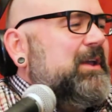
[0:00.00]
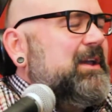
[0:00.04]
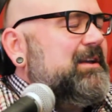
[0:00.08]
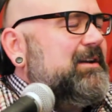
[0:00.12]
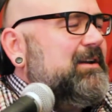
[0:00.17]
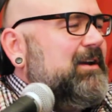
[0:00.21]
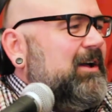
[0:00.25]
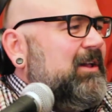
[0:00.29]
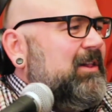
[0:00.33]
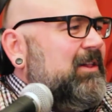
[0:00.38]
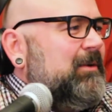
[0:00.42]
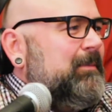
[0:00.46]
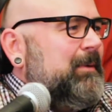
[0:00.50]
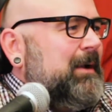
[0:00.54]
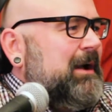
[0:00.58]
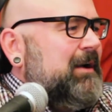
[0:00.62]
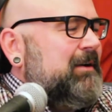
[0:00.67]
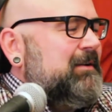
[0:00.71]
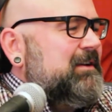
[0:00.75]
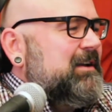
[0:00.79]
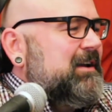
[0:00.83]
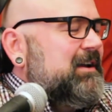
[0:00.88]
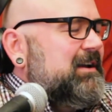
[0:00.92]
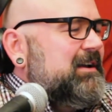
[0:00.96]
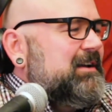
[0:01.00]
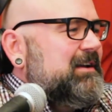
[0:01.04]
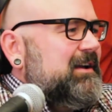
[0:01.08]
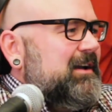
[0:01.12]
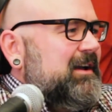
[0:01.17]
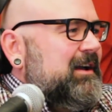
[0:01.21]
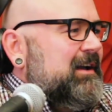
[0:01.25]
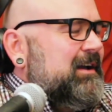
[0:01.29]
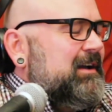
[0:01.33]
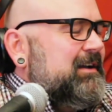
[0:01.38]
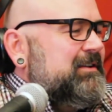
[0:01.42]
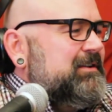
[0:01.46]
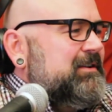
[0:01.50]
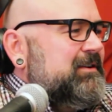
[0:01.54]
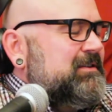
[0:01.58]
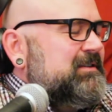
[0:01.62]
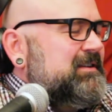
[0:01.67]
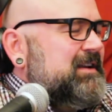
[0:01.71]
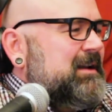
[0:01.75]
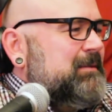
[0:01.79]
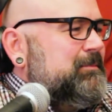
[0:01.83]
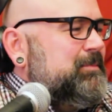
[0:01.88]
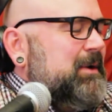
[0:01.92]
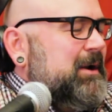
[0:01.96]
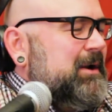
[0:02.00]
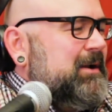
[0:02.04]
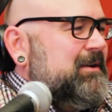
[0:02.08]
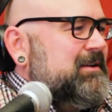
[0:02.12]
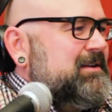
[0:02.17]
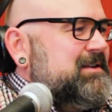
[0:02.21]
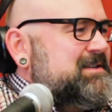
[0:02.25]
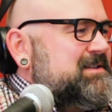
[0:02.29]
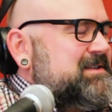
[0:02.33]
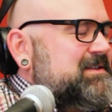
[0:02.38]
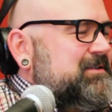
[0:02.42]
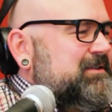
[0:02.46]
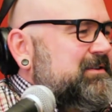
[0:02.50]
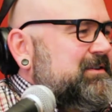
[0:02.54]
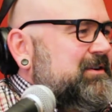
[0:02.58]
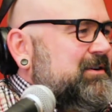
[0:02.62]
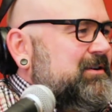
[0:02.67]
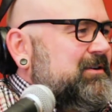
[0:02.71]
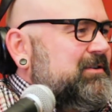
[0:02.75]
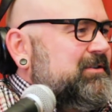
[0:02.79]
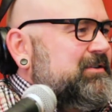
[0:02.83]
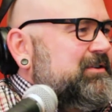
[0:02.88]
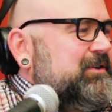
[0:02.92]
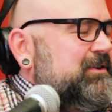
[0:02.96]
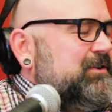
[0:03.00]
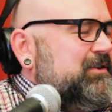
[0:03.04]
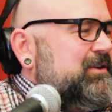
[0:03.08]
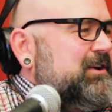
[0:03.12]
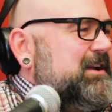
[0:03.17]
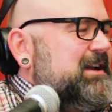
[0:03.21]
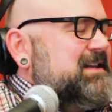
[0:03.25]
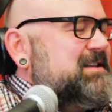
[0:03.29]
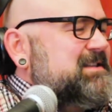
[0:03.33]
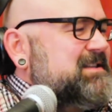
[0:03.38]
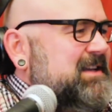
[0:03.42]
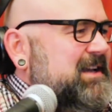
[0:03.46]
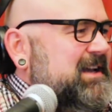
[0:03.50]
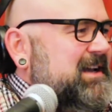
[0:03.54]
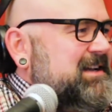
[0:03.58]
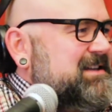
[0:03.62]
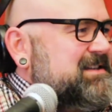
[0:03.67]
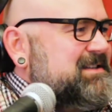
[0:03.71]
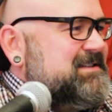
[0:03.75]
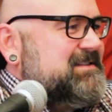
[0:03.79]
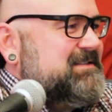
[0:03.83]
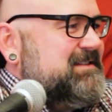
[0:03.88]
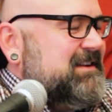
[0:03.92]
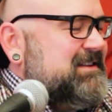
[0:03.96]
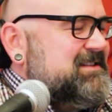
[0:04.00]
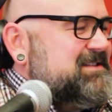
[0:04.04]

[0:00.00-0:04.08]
at all about your dead parents or your crazy ass dead